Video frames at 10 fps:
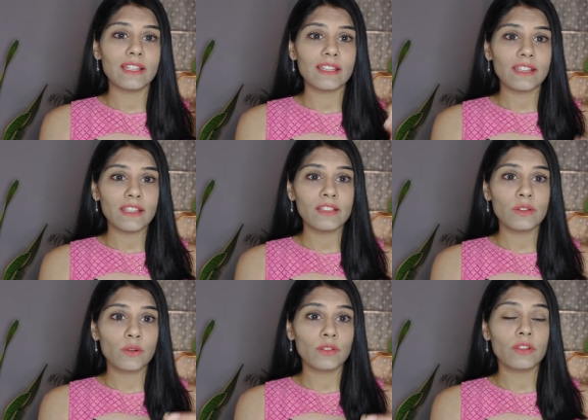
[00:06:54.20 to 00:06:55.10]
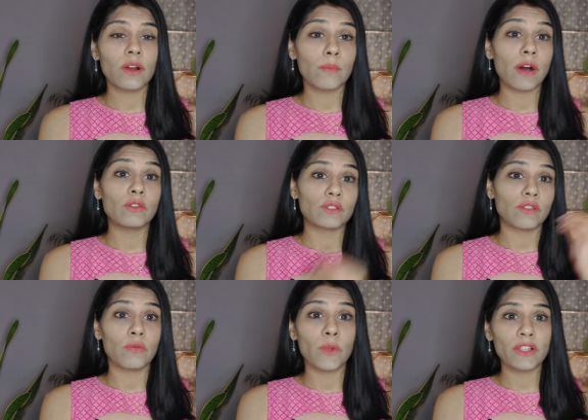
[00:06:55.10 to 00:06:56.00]
eat good amounts
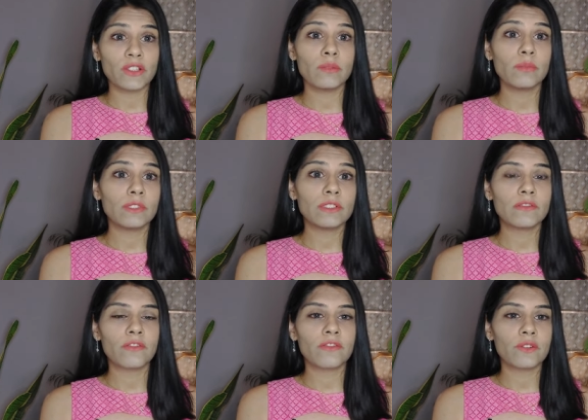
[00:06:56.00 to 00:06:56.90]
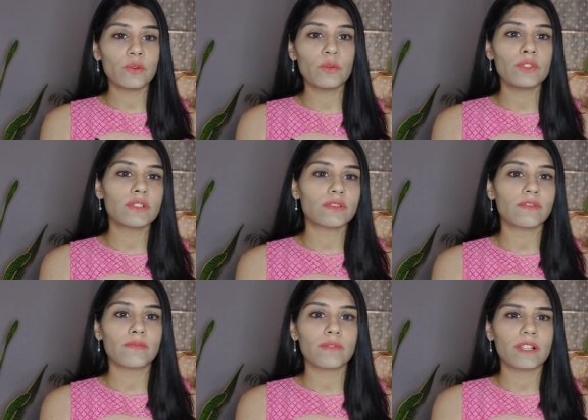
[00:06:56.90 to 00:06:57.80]
of vegetables, fruits,
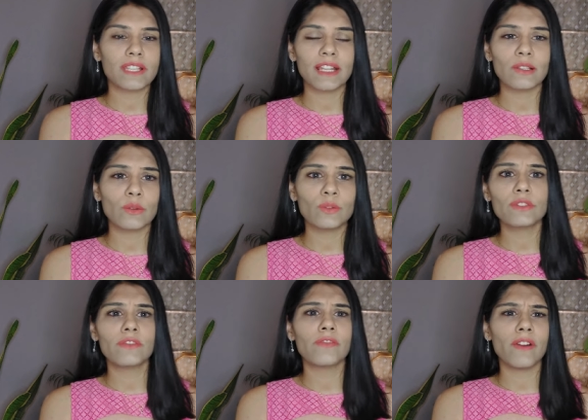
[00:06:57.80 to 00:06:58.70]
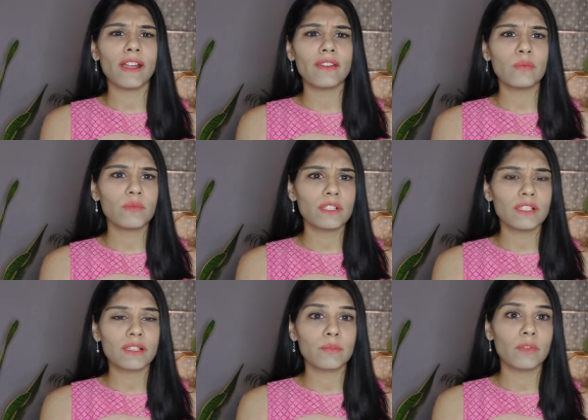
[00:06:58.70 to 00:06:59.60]
get loads of
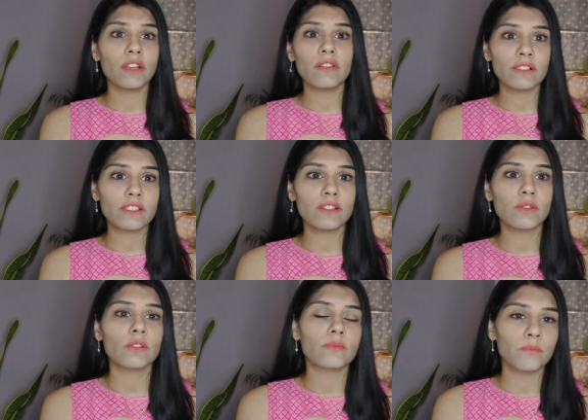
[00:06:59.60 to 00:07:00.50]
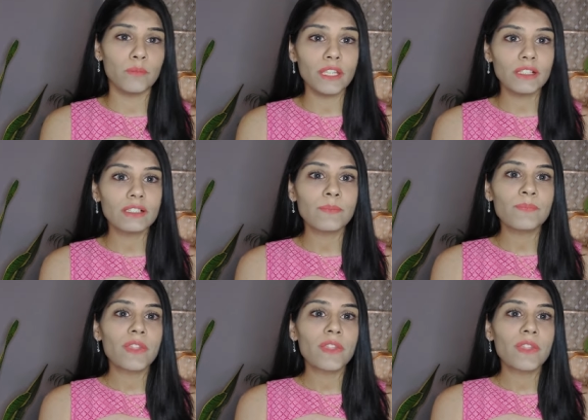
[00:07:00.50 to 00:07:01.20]
vitamins and minerals in your meals,